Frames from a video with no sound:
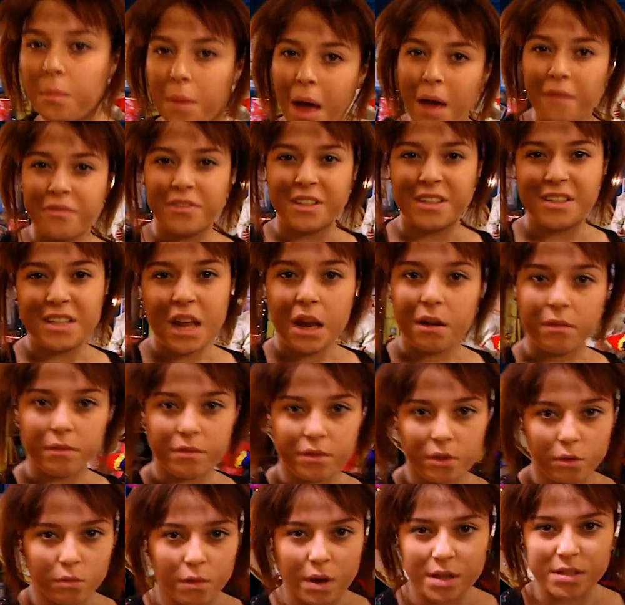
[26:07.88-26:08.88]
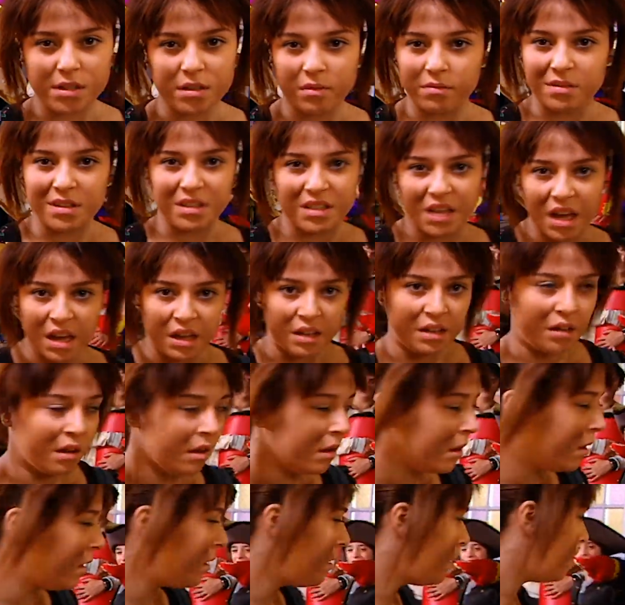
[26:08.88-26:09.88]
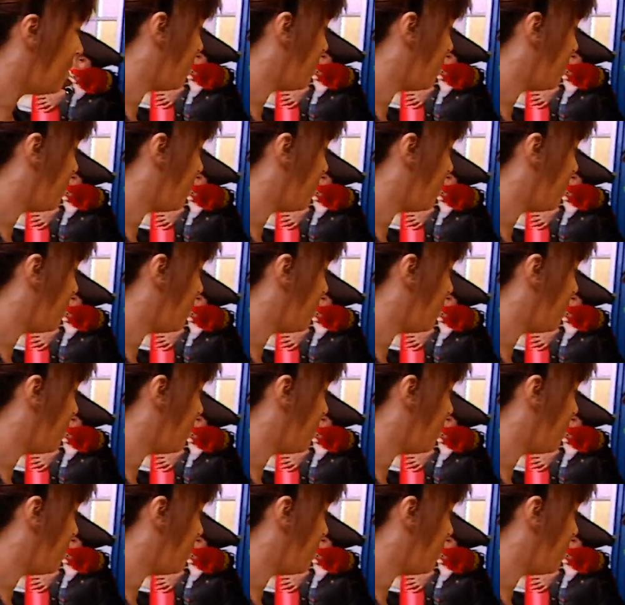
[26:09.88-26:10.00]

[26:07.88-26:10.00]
by letting him have the den for the rest of the day.